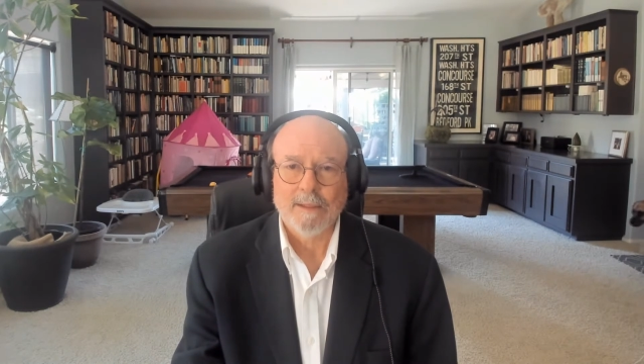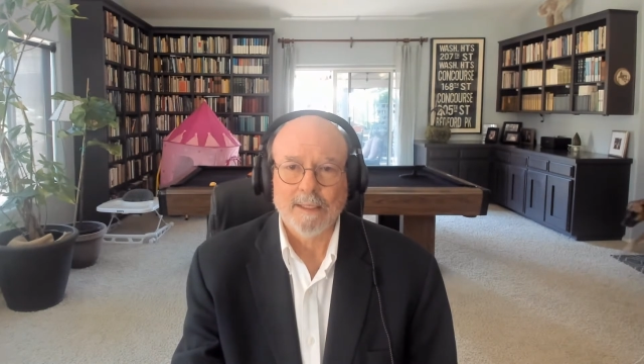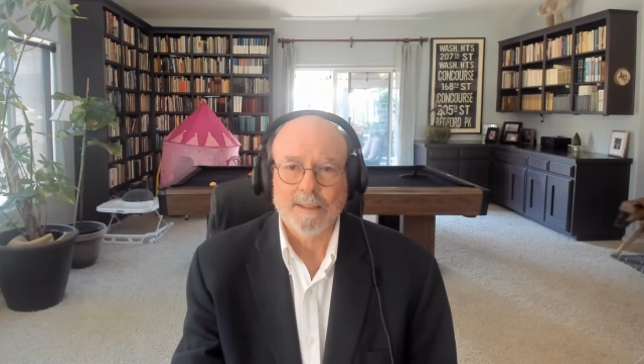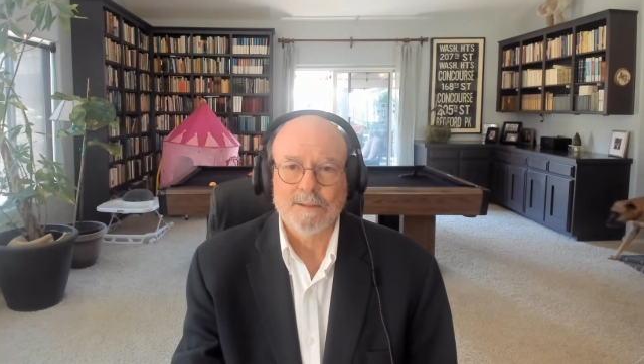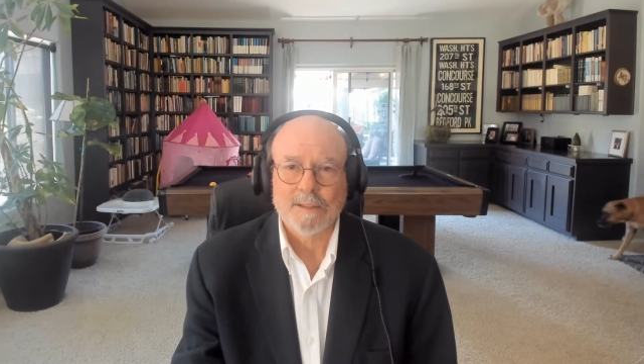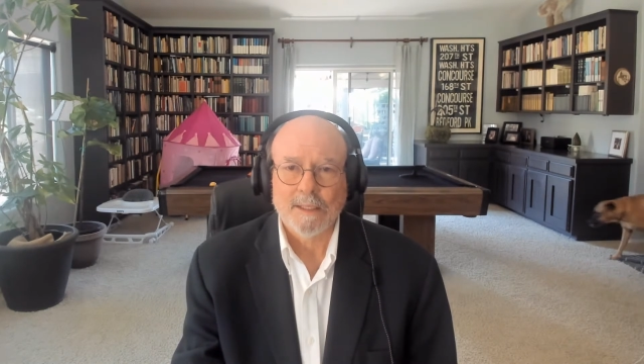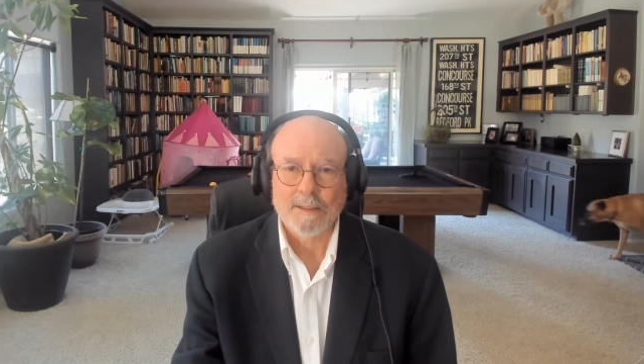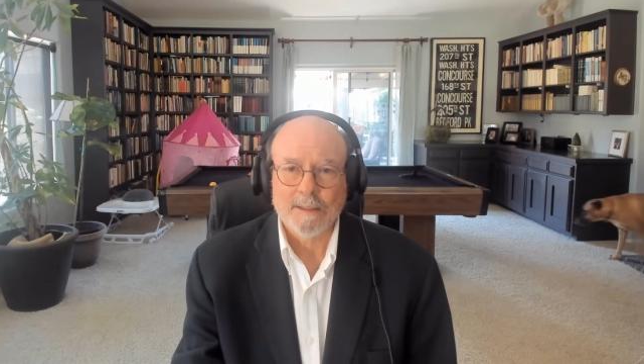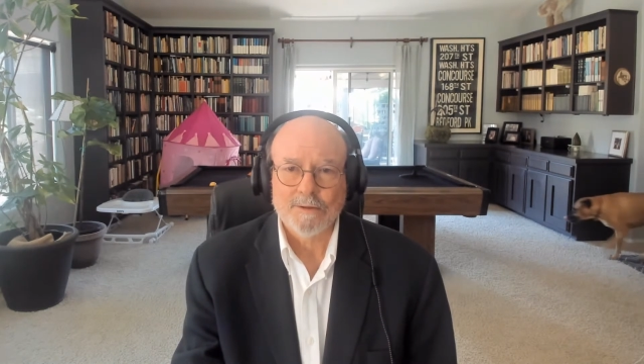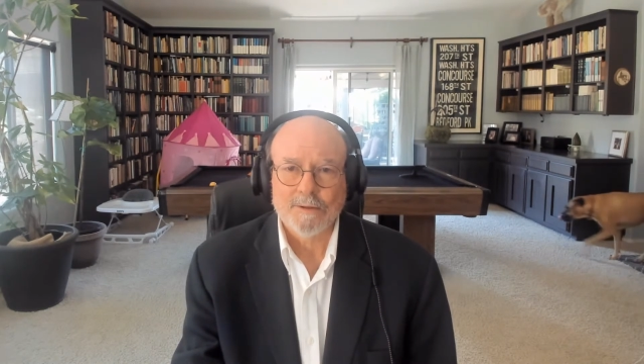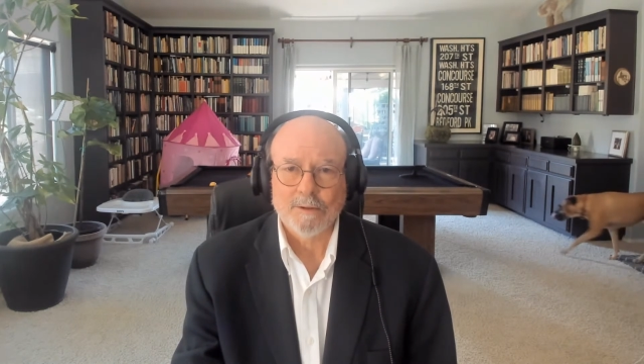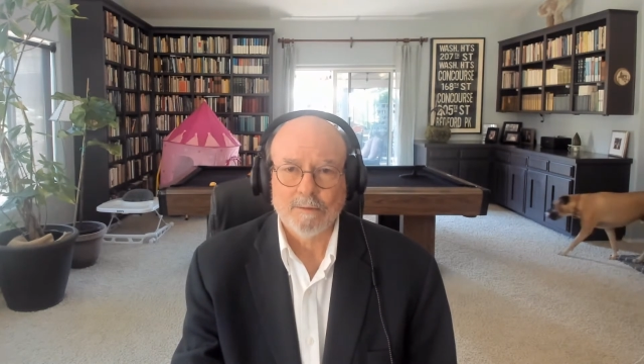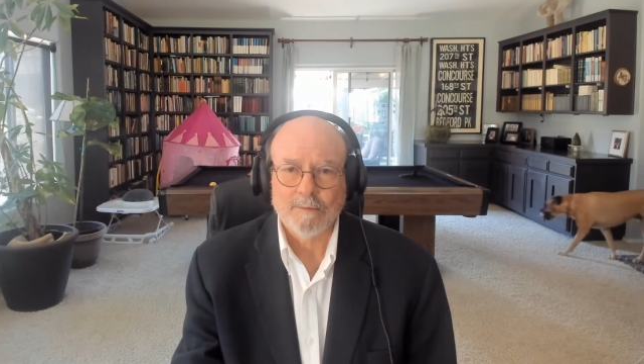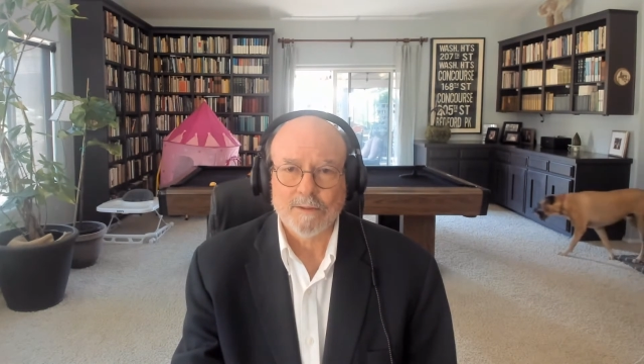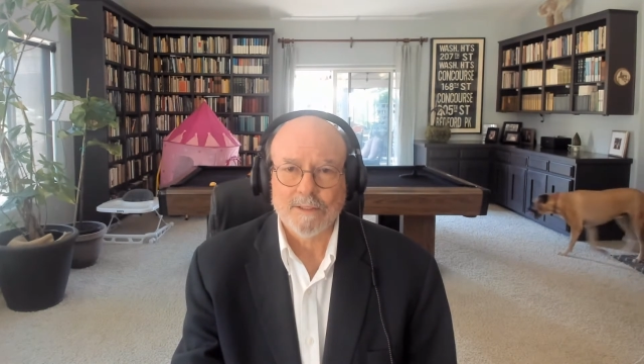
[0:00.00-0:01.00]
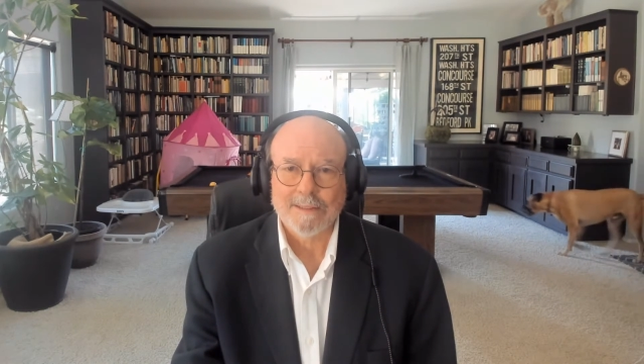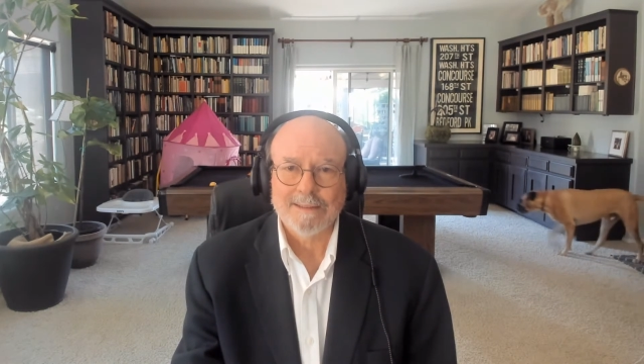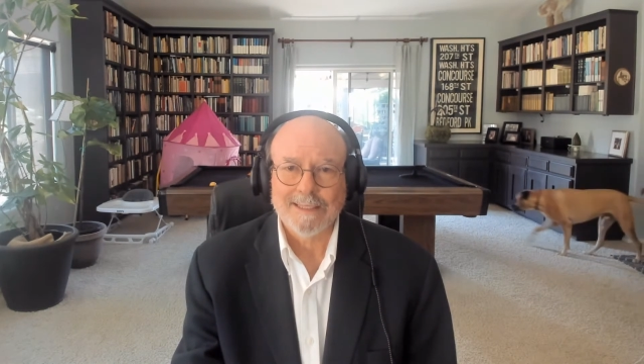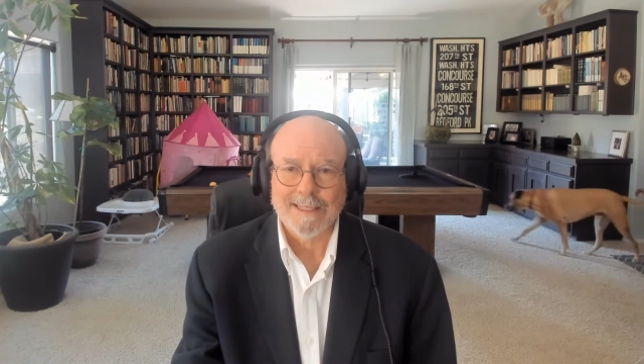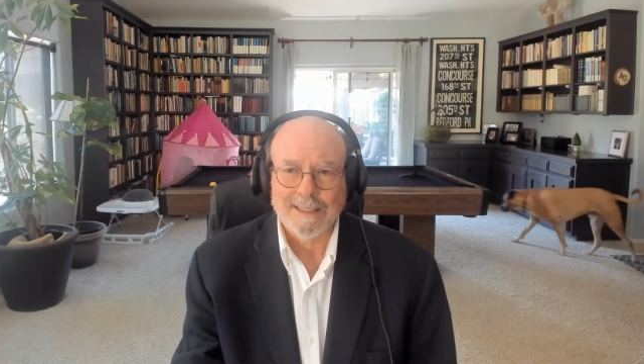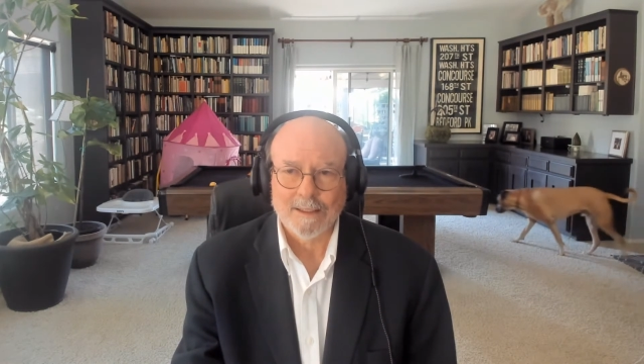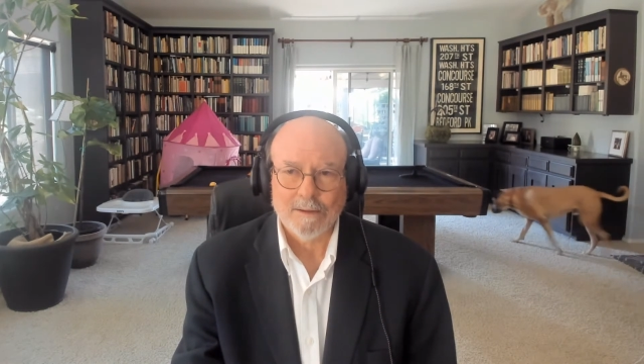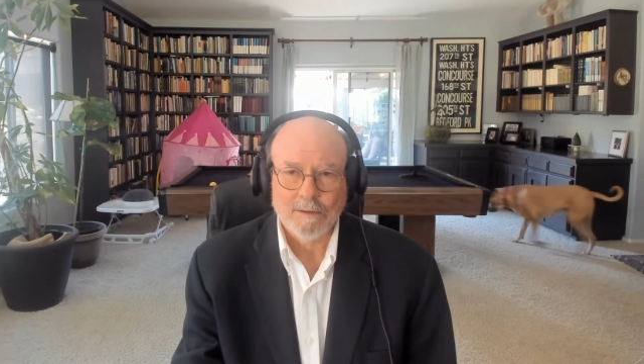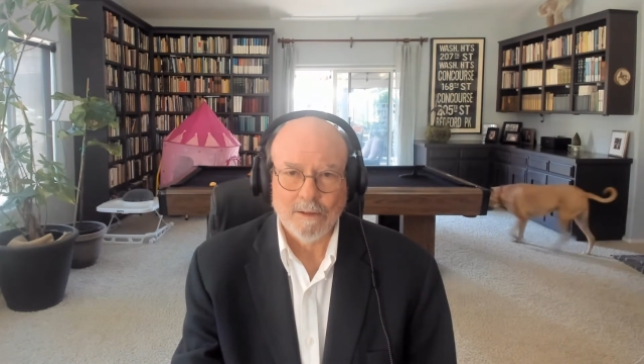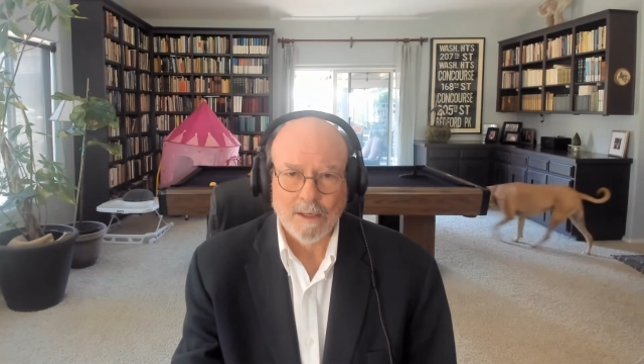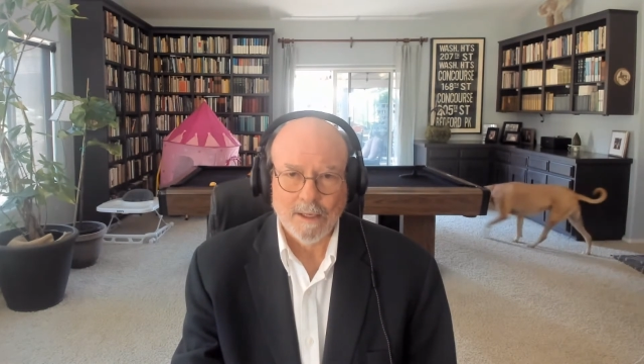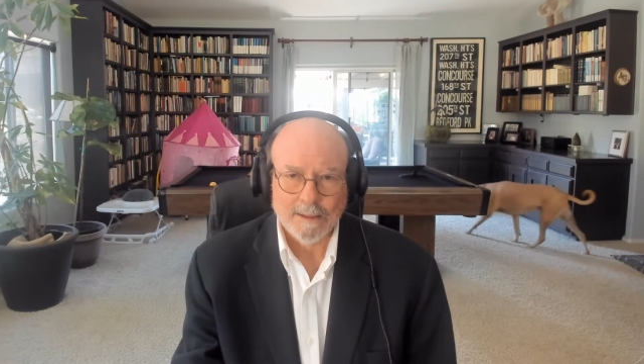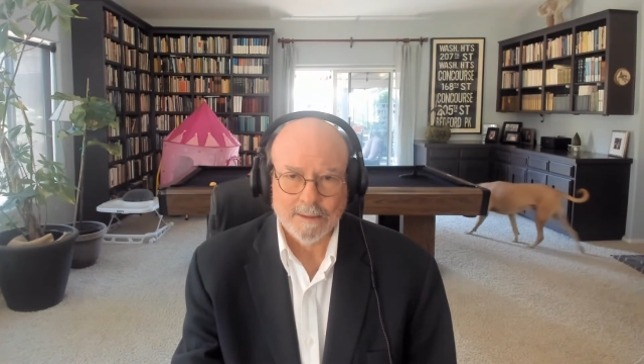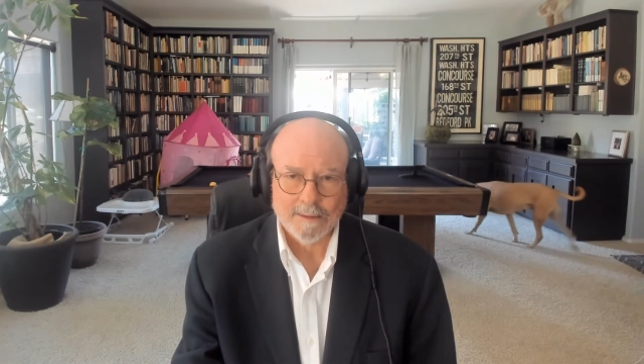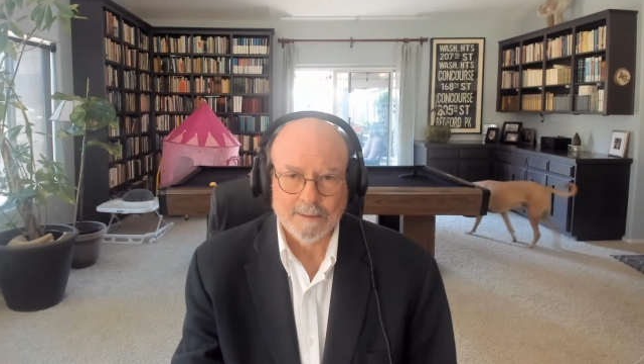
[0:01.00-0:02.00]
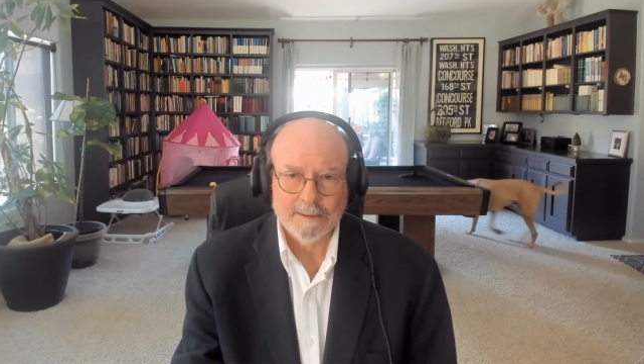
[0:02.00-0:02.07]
a Sunday service at 10 o'clock.